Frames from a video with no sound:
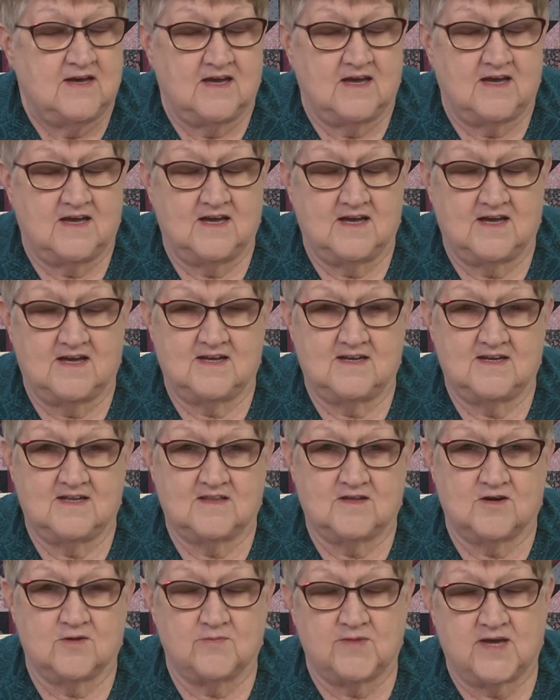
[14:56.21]
And
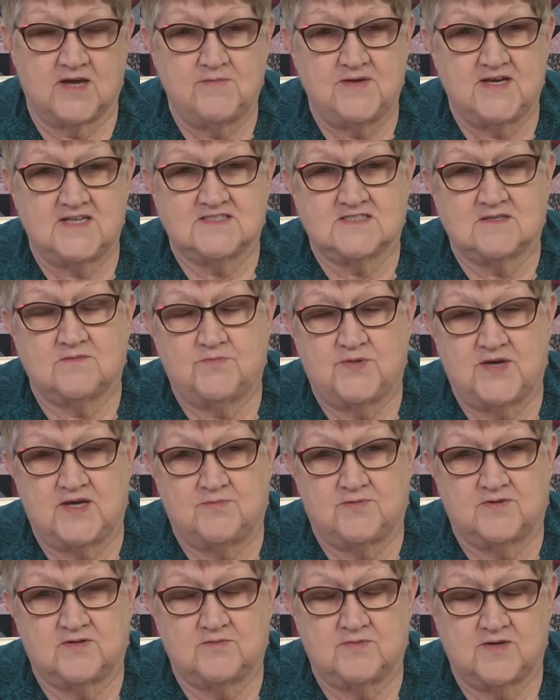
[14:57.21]
there may be some
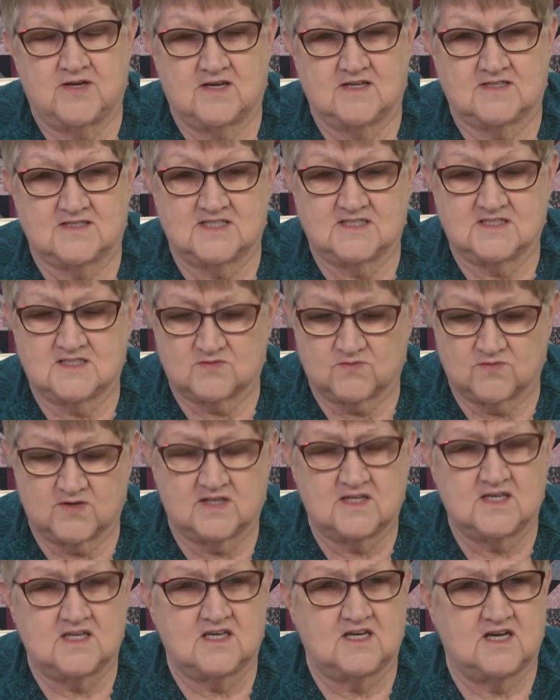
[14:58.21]
people, because this is
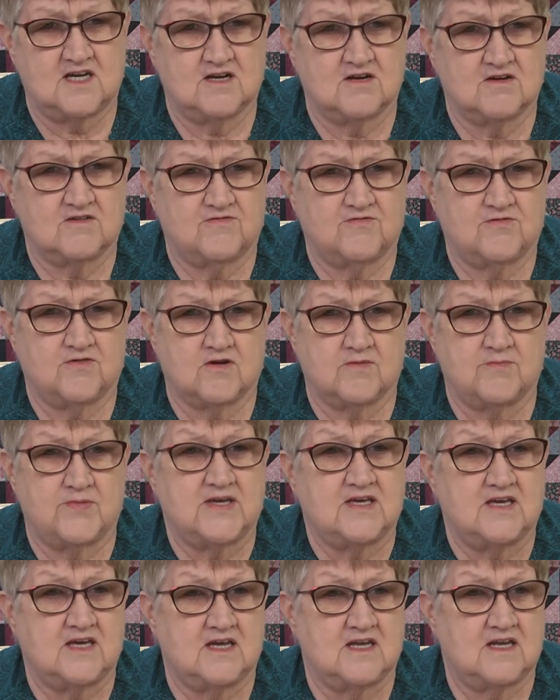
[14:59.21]
really geared for
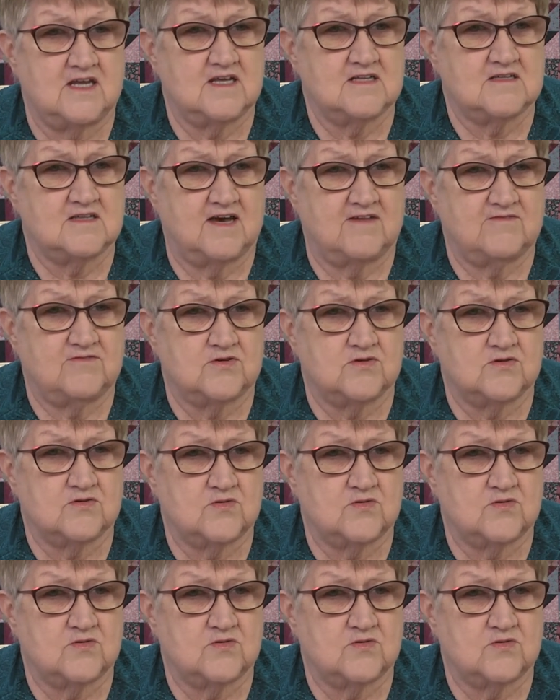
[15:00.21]
beginning level